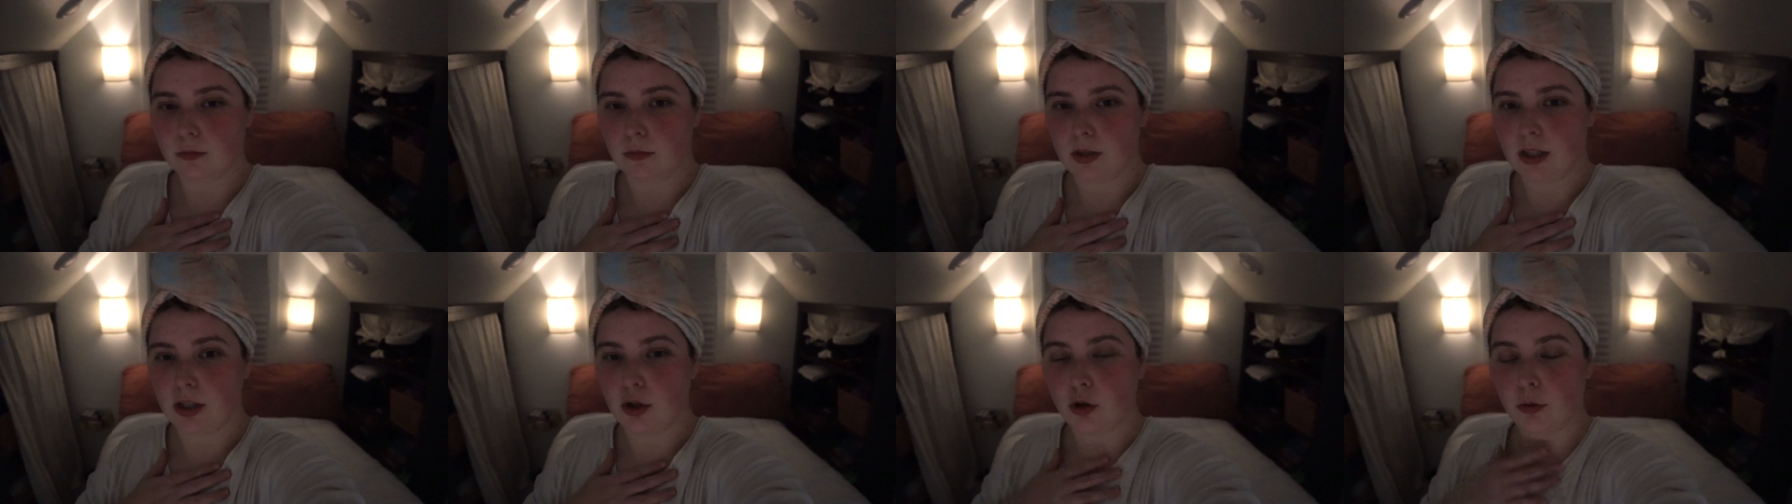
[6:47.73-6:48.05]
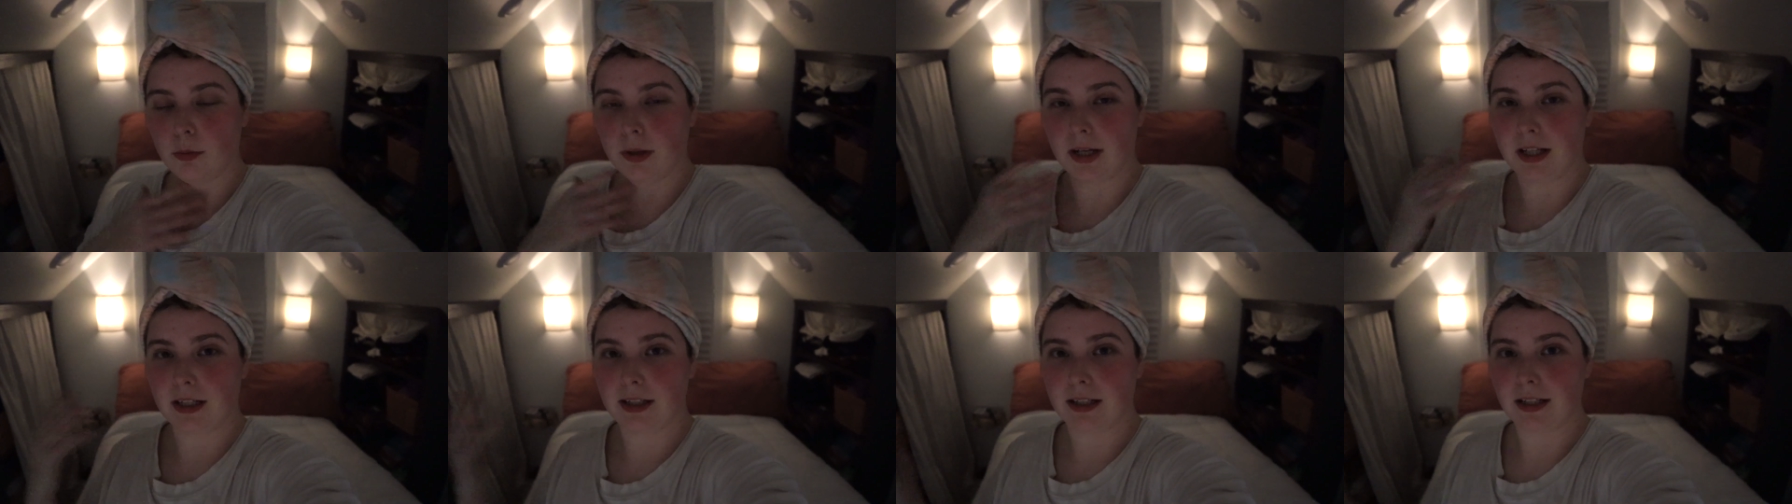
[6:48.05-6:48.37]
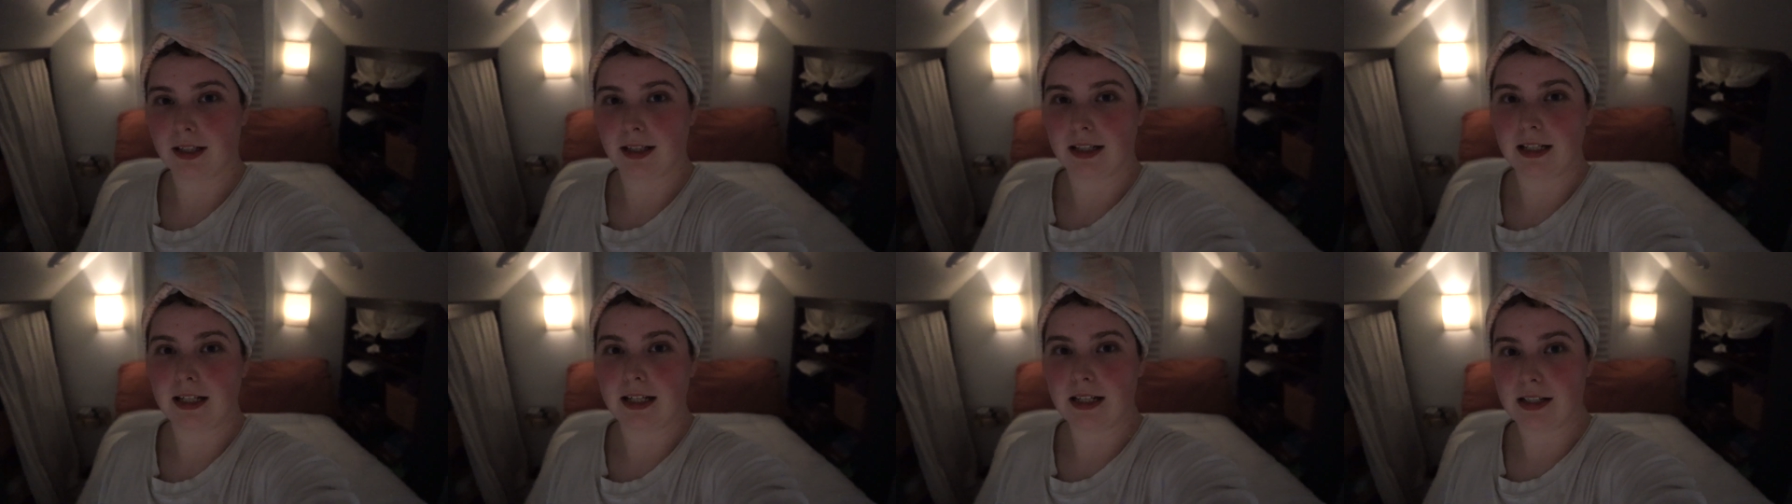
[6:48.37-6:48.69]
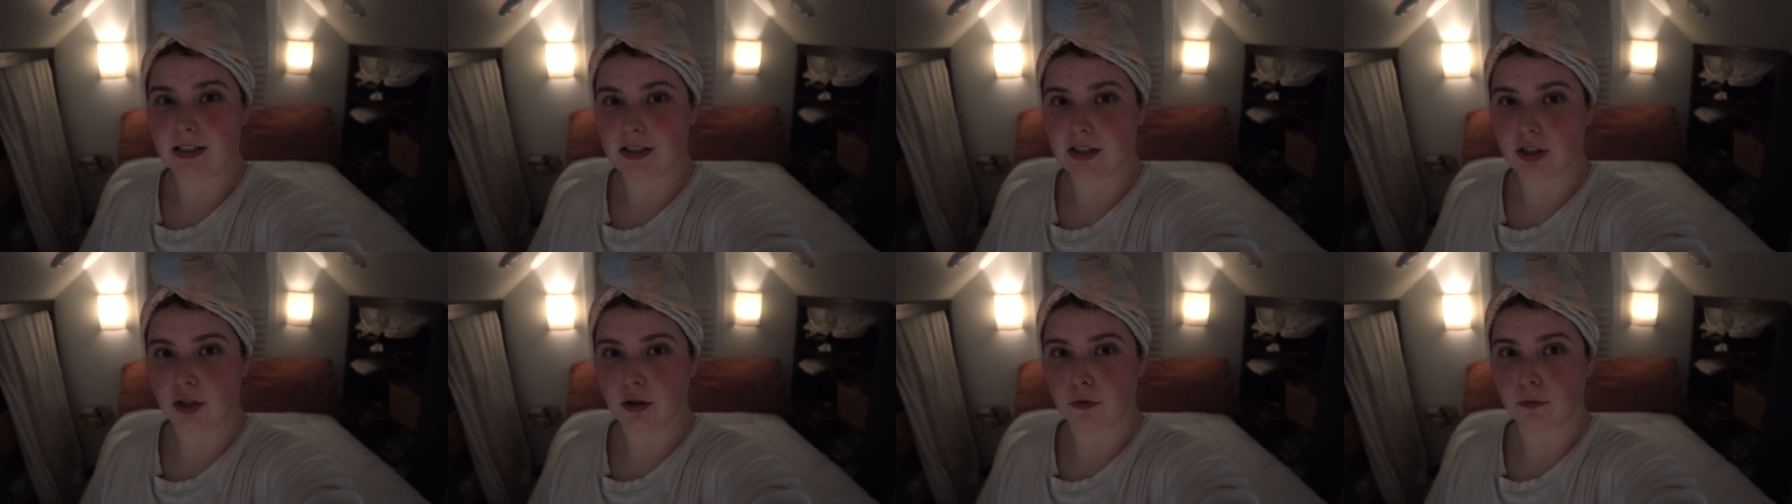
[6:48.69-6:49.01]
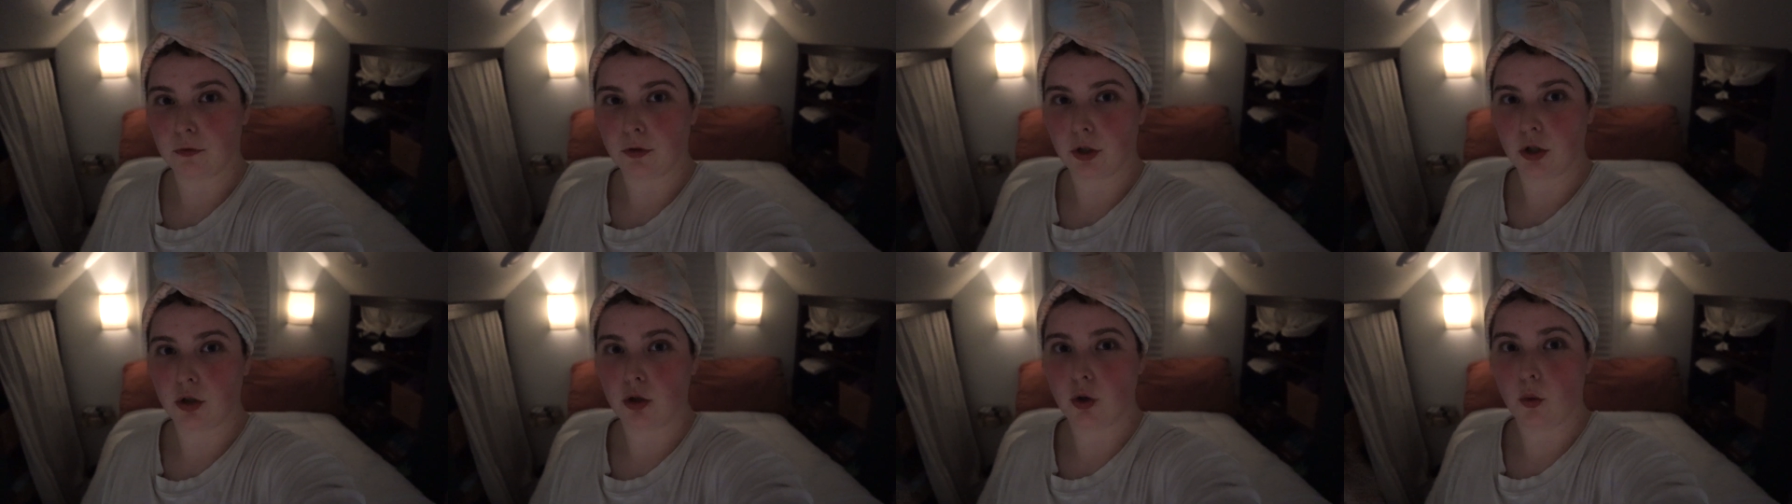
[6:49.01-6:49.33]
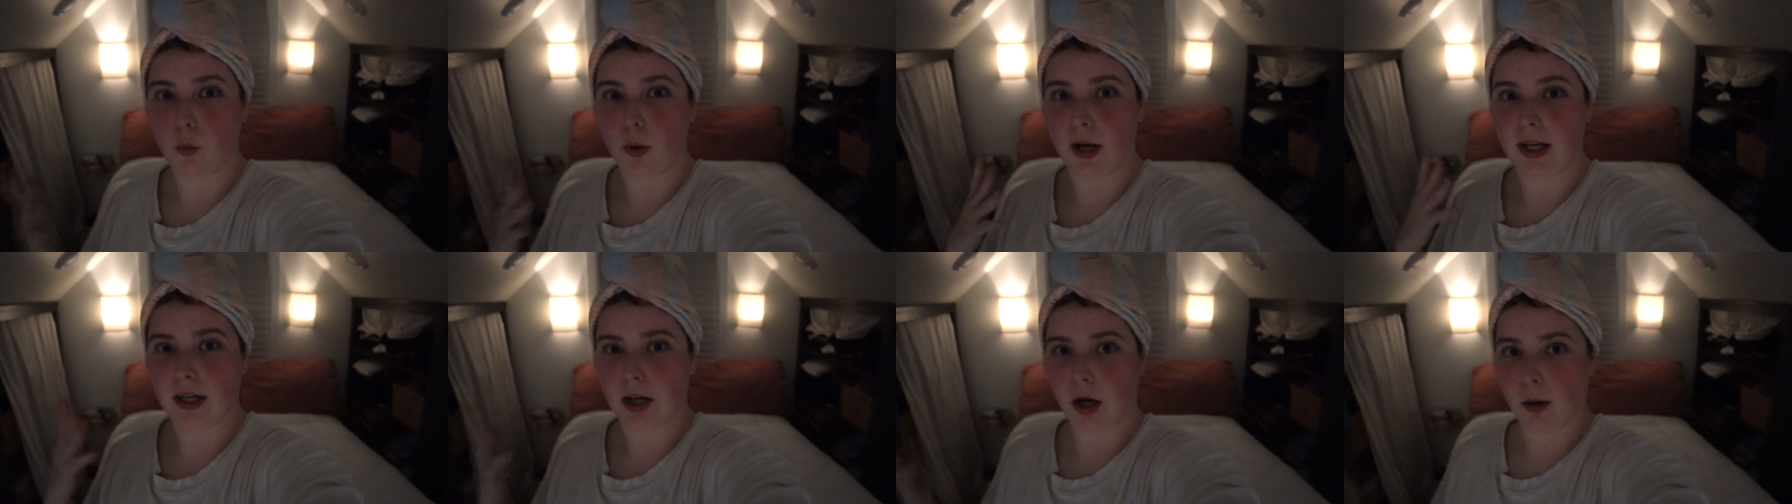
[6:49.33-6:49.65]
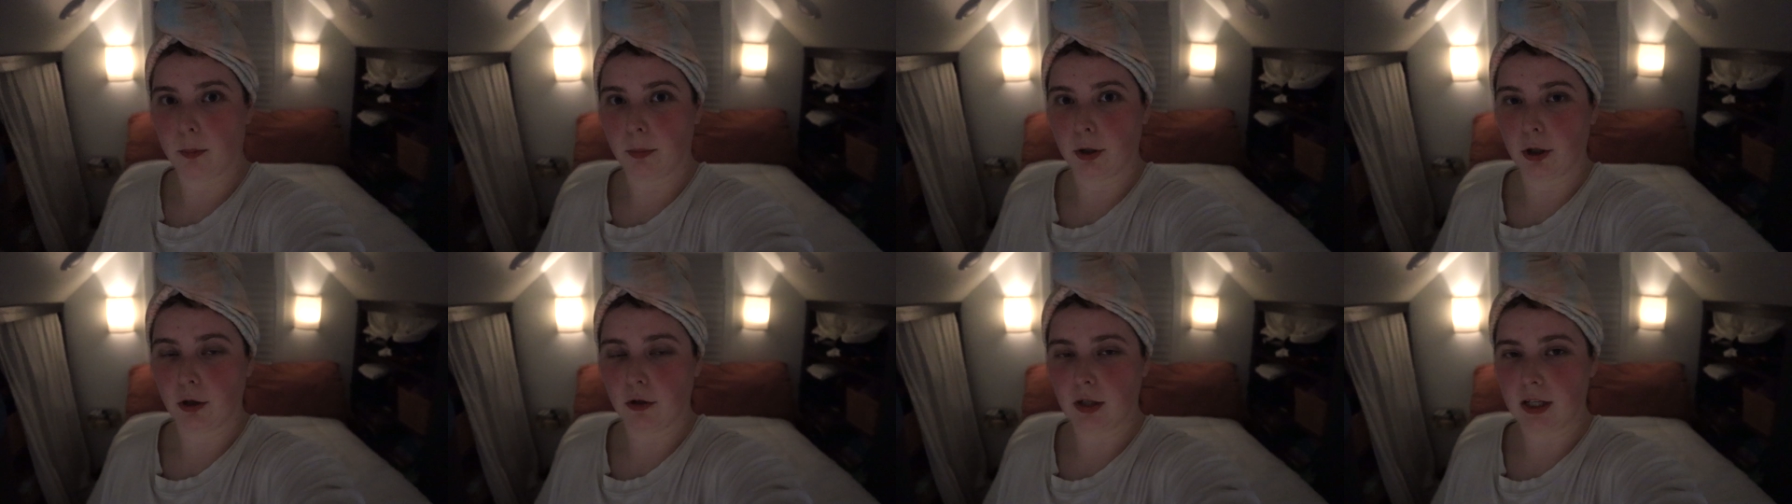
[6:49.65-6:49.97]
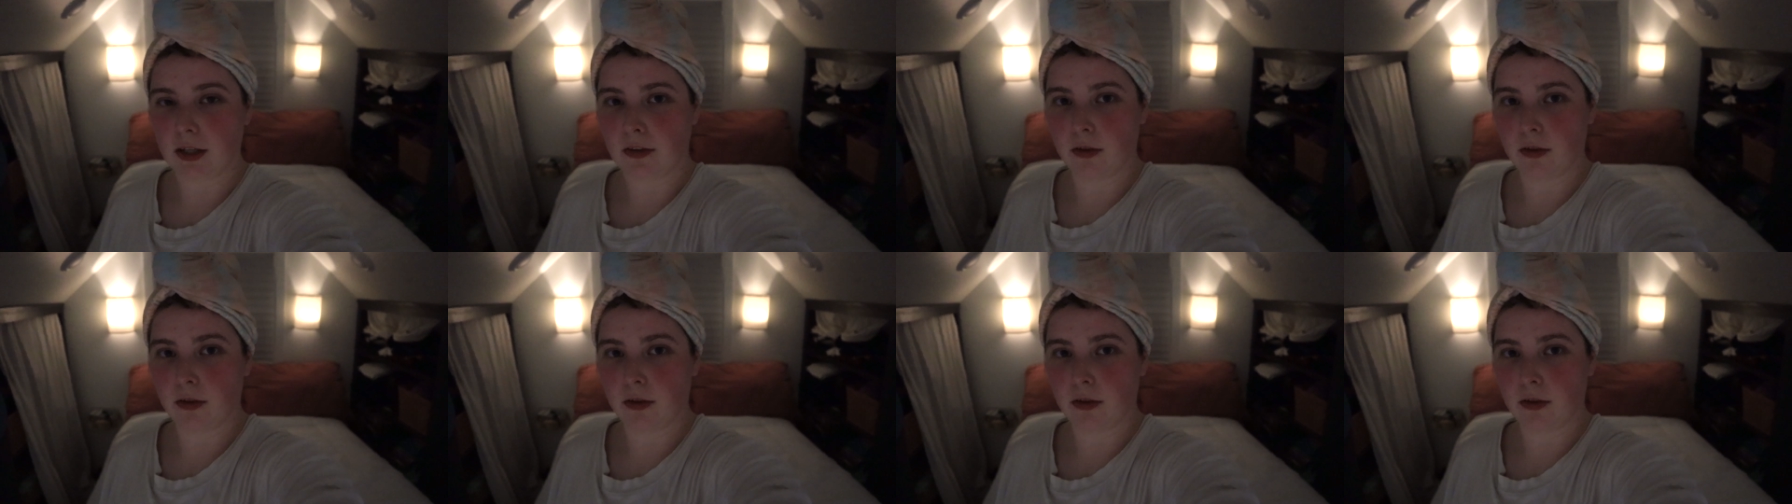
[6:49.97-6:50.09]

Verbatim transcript: it'll make it easier for you to wake up early